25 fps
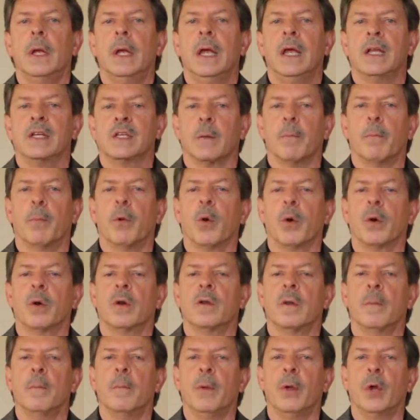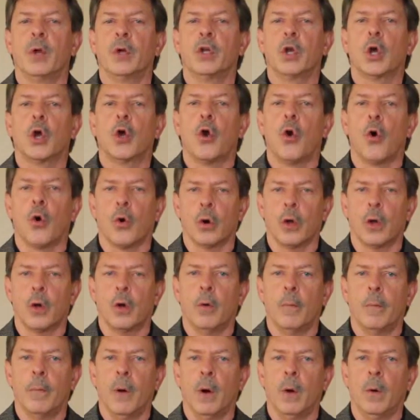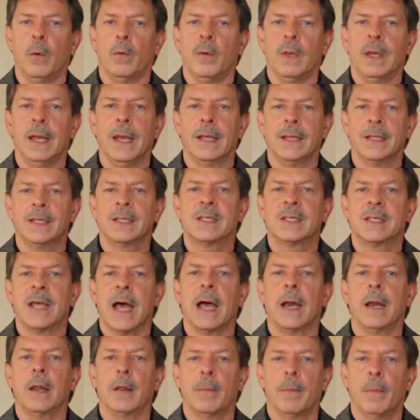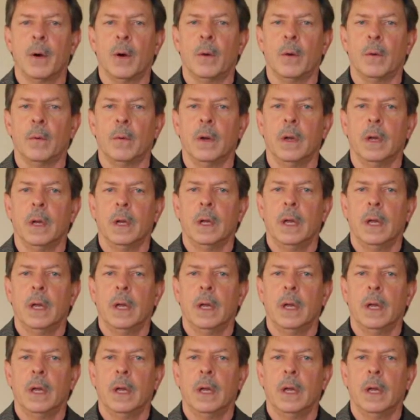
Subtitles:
It's important to build cortical bone, the inside of the bone.